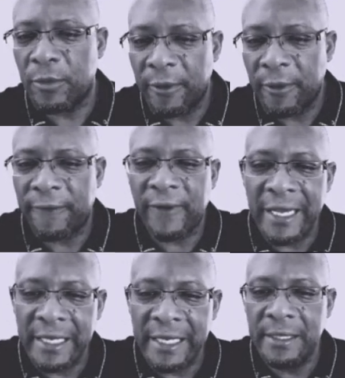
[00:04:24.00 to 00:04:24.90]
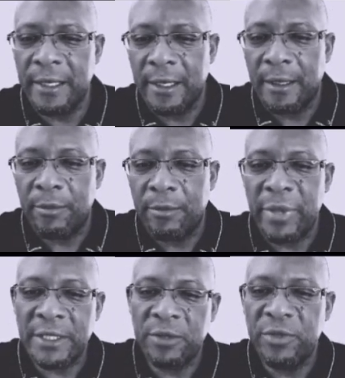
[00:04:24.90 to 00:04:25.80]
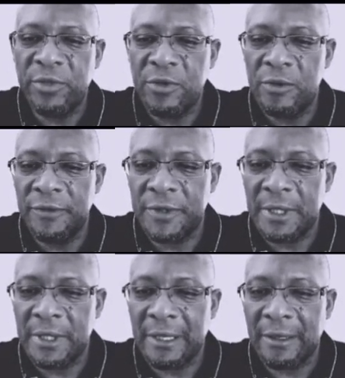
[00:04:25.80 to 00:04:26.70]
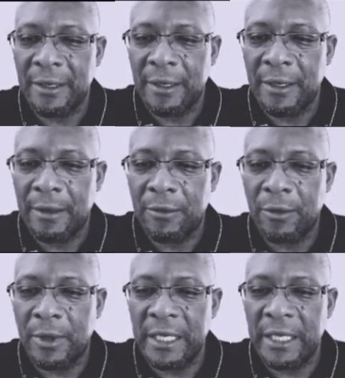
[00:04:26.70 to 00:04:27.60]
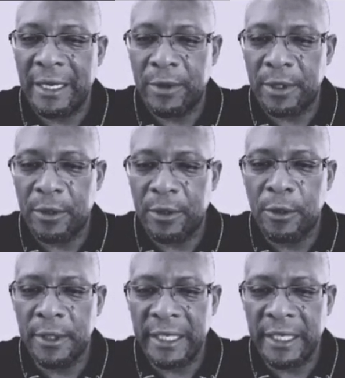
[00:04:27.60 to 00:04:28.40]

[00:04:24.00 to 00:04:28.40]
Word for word: find better moves in our own